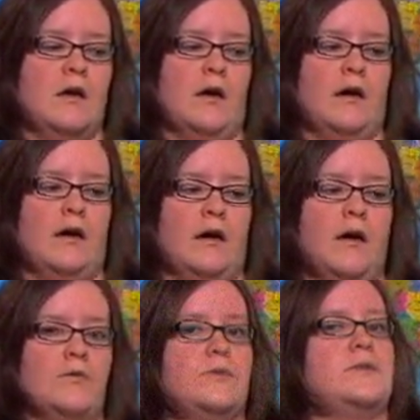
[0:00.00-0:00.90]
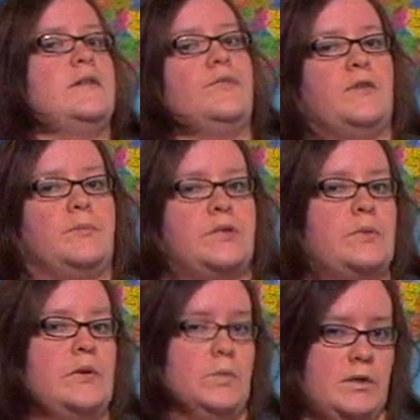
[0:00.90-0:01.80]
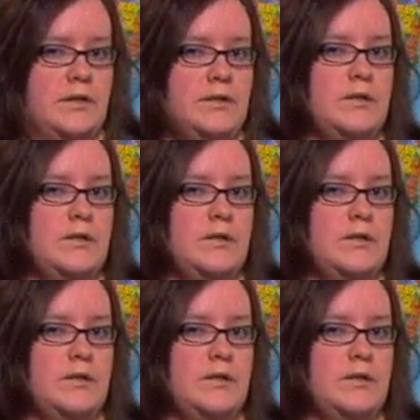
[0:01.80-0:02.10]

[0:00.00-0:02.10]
how those differ between words.